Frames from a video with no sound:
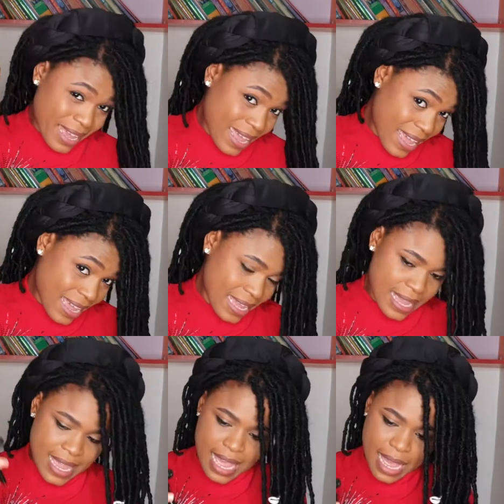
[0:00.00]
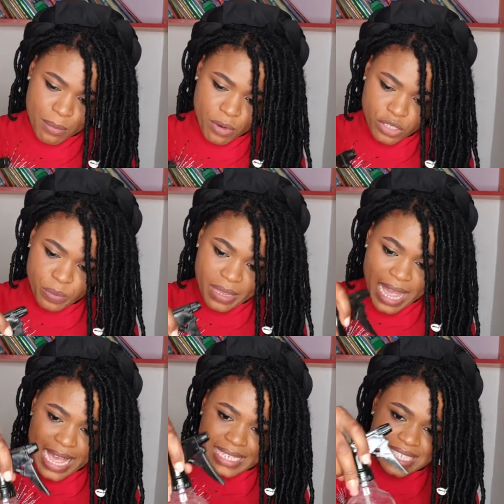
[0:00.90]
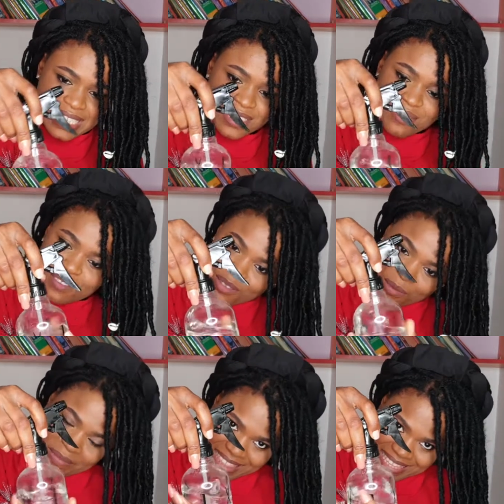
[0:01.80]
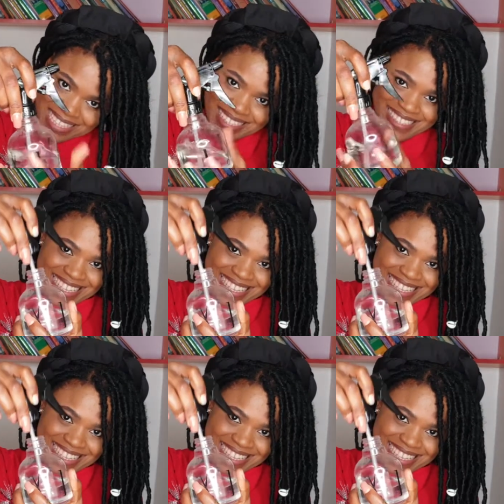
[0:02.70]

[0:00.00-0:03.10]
hair. I'm going to be adding some things.